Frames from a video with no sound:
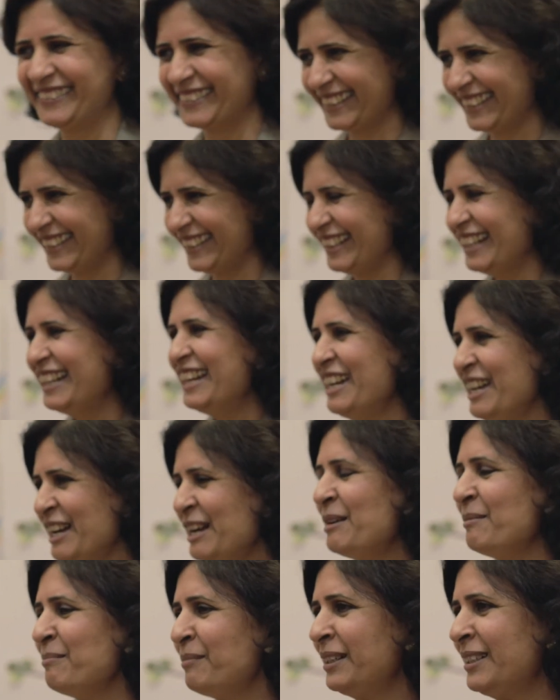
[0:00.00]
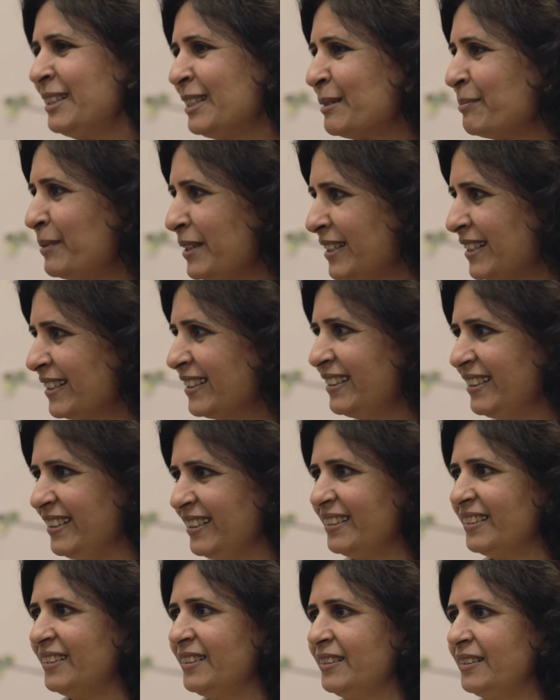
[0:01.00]
Okay. But it's
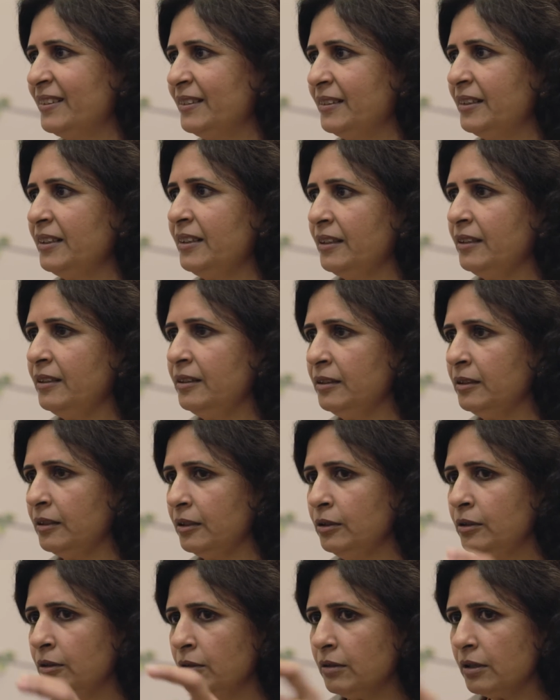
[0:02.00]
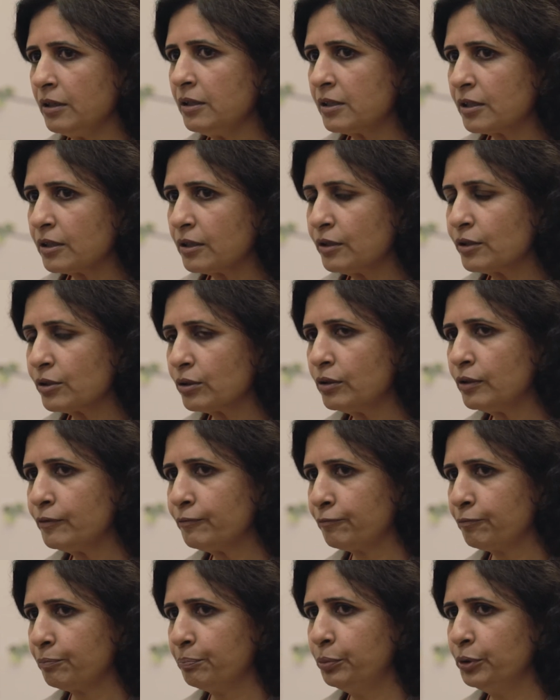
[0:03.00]
basically, you know, it's sort
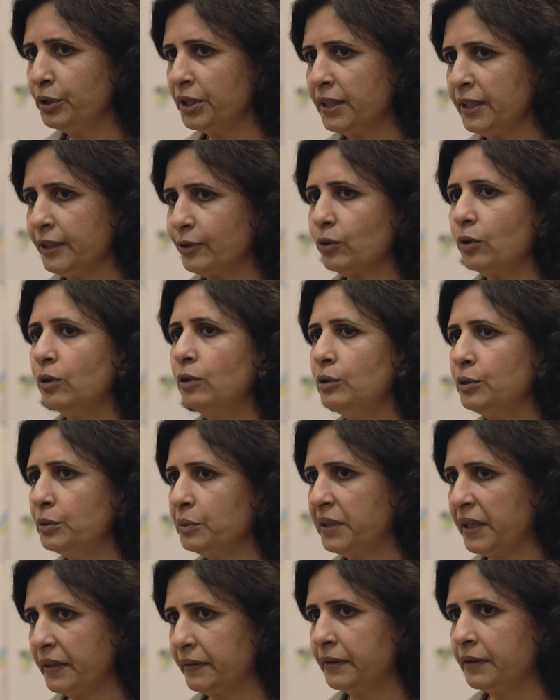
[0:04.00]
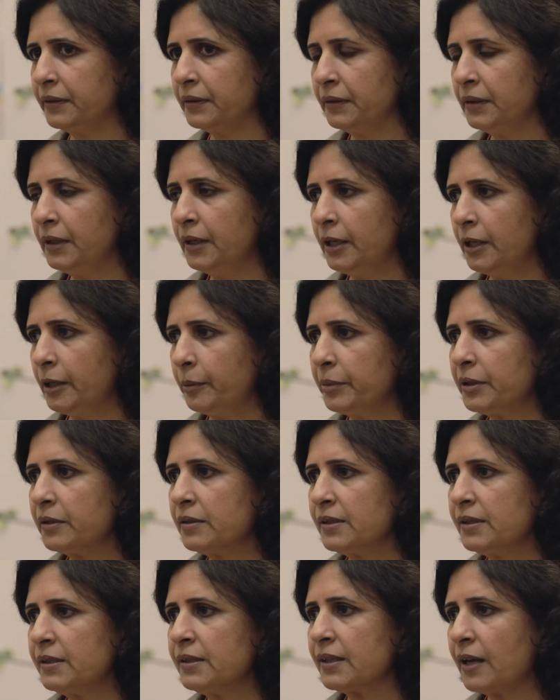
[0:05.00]
of putting it all together,
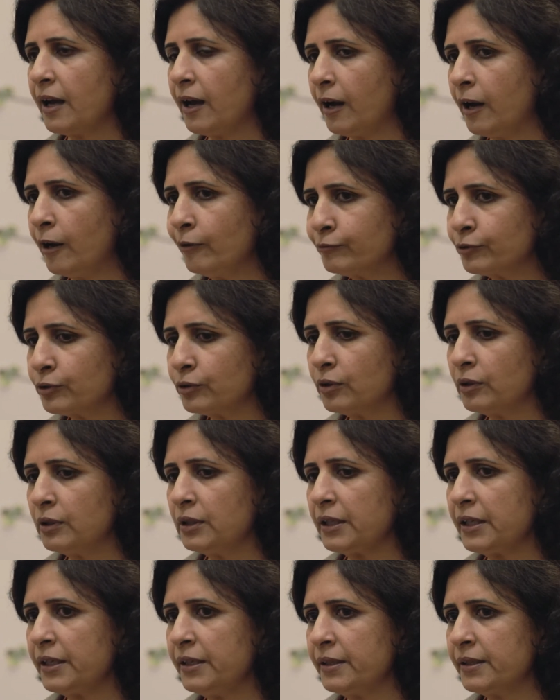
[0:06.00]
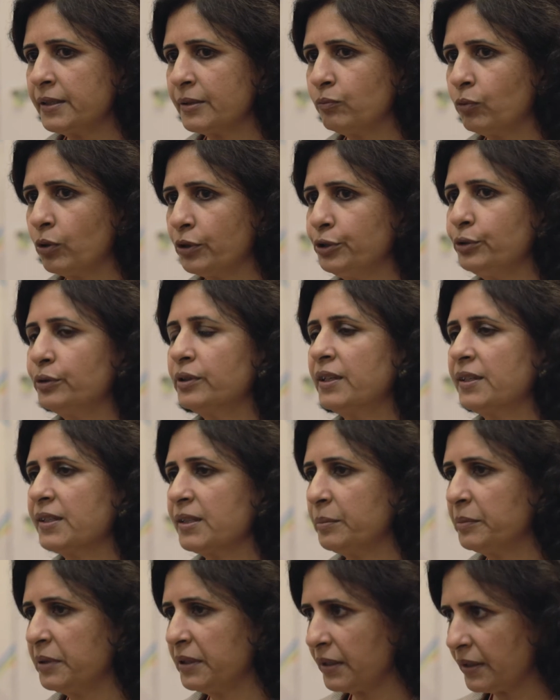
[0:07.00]
because this, after all, is what your
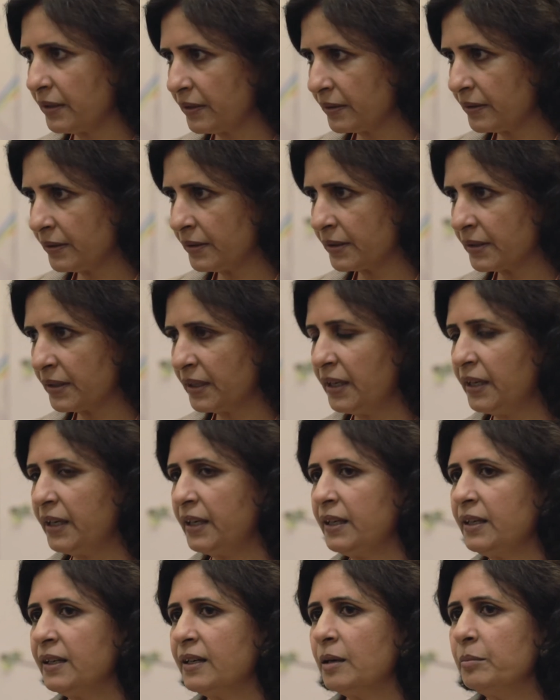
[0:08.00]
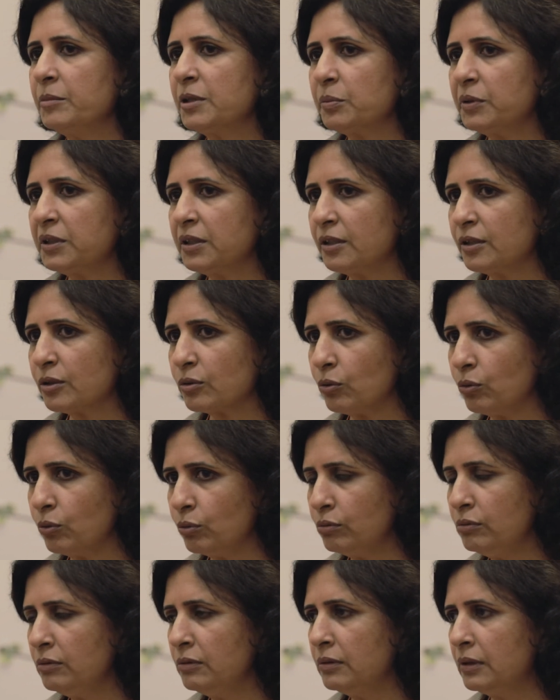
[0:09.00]
customer is. He comes with his
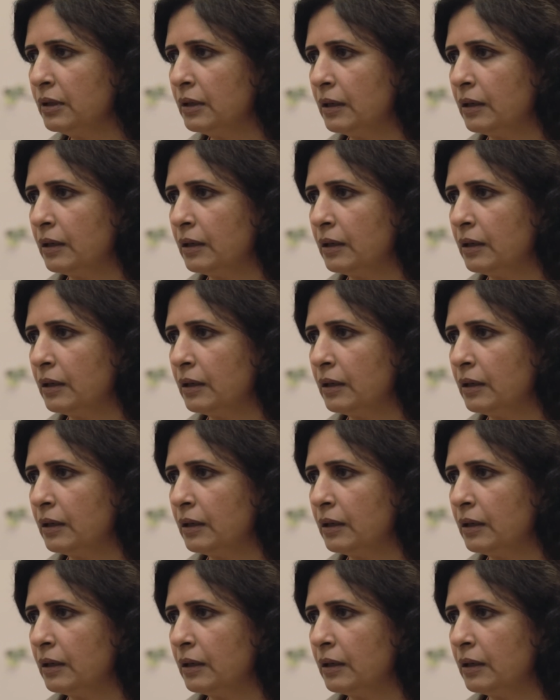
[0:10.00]
own